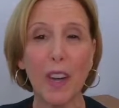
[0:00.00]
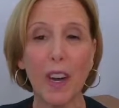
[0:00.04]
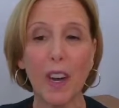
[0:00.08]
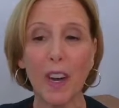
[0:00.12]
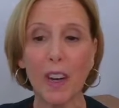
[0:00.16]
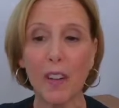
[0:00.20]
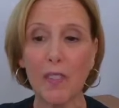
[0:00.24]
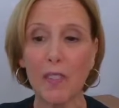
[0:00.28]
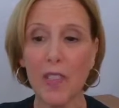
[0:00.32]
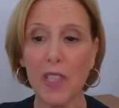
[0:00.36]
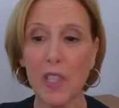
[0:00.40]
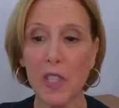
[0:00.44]

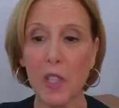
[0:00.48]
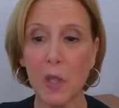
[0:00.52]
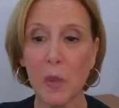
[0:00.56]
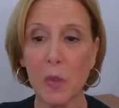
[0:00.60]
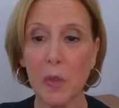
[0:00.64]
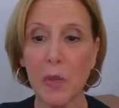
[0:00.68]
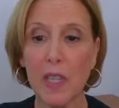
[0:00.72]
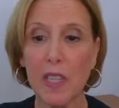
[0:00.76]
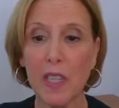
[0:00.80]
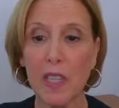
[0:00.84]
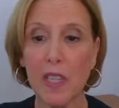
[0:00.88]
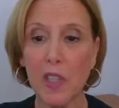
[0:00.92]
On this
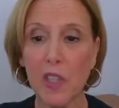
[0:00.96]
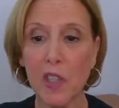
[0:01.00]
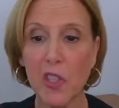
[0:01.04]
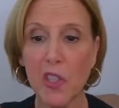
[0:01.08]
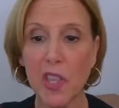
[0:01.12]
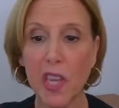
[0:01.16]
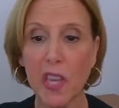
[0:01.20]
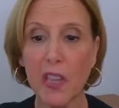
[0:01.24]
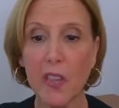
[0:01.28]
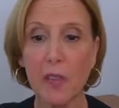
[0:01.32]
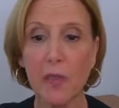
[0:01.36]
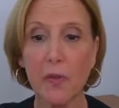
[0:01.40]
one, I'll
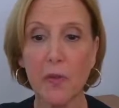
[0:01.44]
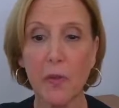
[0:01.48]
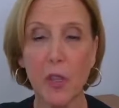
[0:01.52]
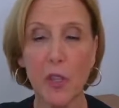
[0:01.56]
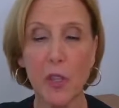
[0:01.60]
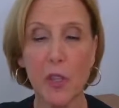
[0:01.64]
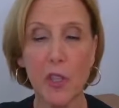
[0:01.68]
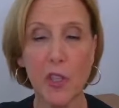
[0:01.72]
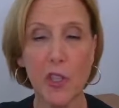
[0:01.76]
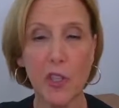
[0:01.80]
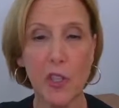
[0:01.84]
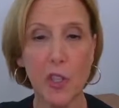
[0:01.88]
say the
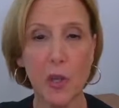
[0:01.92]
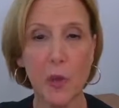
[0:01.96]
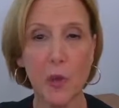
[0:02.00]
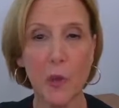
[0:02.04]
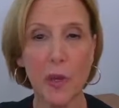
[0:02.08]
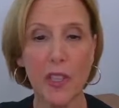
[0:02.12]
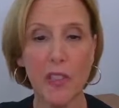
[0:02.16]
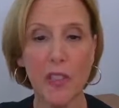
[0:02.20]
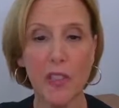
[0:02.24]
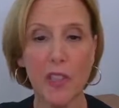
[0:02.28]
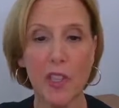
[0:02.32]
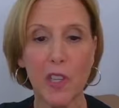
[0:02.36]
first 2
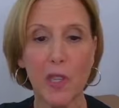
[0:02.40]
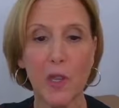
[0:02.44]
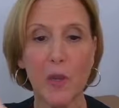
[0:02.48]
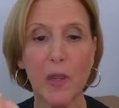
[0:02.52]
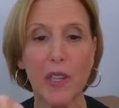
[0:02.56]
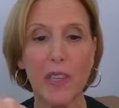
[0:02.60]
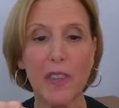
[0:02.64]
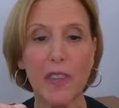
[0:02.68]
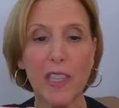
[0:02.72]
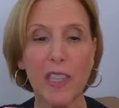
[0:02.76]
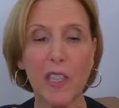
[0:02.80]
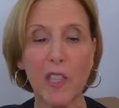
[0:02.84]
with you,
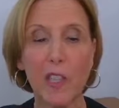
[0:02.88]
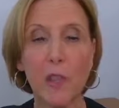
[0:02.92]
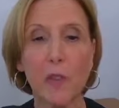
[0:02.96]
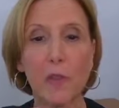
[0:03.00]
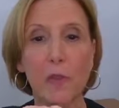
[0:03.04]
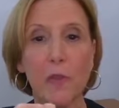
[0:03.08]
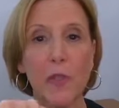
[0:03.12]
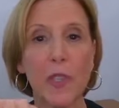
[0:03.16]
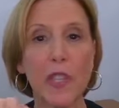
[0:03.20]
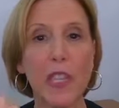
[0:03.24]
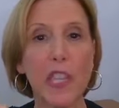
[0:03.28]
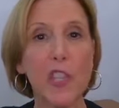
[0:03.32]
and then you
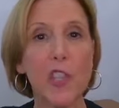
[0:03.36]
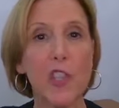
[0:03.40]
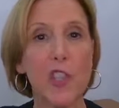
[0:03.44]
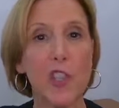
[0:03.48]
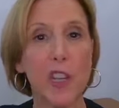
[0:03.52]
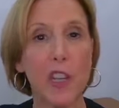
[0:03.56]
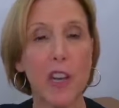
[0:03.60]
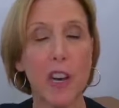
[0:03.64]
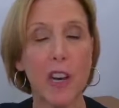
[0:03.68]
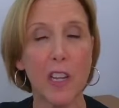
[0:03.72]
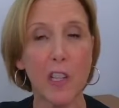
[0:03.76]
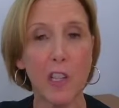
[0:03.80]
finish
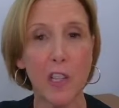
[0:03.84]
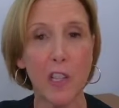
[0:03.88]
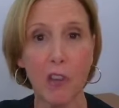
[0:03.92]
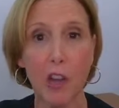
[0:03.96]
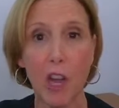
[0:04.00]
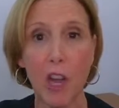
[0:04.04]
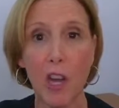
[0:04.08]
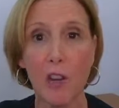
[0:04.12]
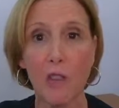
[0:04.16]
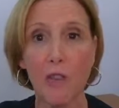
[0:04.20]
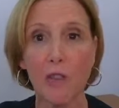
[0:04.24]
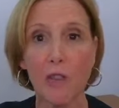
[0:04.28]
it on your
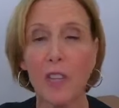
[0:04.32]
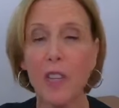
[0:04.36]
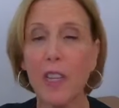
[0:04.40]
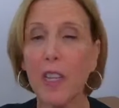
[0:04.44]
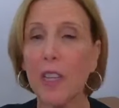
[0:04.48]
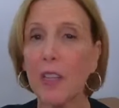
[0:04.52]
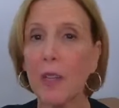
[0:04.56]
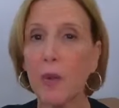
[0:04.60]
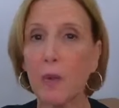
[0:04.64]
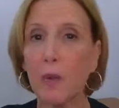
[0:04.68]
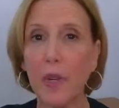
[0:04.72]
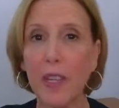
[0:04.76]
own
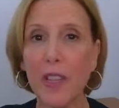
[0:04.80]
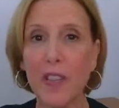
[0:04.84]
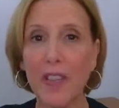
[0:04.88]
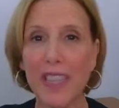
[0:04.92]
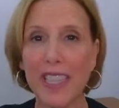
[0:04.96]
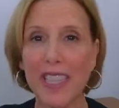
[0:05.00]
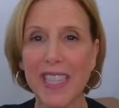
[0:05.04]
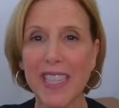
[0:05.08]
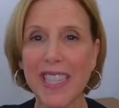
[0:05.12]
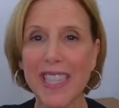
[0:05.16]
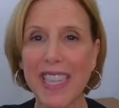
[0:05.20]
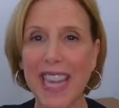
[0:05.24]
with
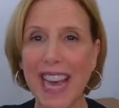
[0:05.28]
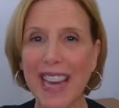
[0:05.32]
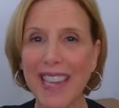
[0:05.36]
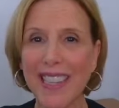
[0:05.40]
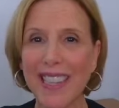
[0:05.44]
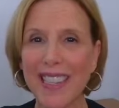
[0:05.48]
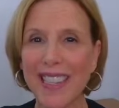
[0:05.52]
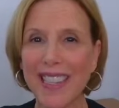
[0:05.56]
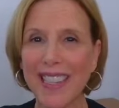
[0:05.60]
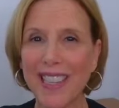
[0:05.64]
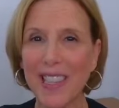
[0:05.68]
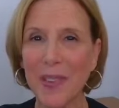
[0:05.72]

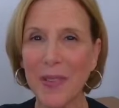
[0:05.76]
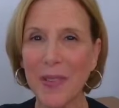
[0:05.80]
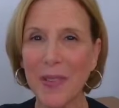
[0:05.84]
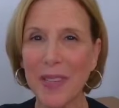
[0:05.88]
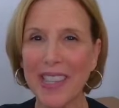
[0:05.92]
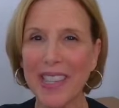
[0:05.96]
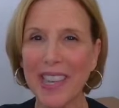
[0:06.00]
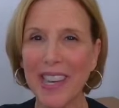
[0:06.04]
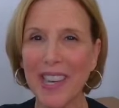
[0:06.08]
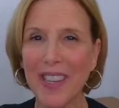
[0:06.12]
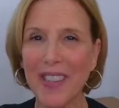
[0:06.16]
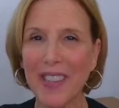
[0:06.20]
intent. Here
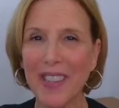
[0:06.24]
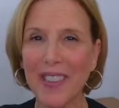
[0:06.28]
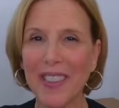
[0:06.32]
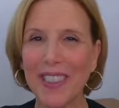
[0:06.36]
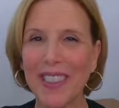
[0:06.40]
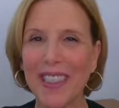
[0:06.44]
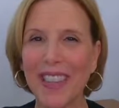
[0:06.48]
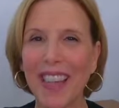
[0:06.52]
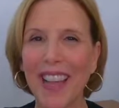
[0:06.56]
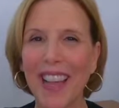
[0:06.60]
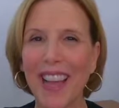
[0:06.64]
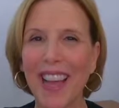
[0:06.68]
we go.
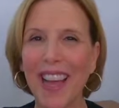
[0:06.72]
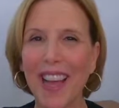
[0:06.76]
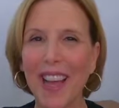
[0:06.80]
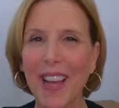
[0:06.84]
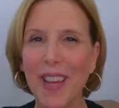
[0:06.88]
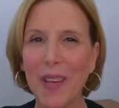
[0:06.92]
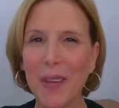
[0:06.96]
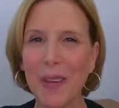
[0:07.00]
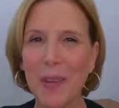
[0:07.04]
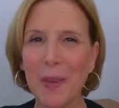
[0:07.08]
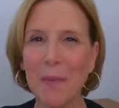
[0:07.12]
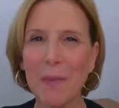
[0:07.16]

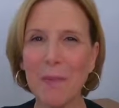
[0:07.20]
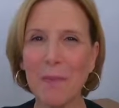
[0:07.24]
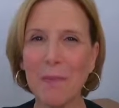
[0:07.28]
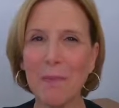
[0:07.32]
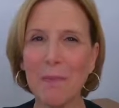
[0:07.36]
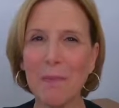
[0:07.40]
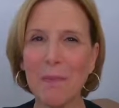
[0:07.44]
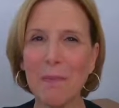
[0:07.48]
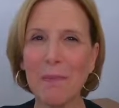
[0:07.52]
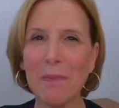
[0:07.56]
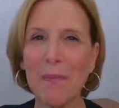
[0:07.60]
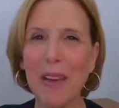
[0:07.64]

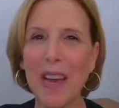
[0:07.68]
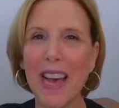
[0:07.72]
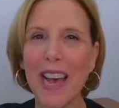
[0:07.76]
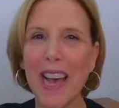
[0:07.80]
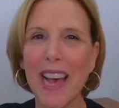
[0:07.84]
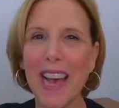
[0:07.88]
May,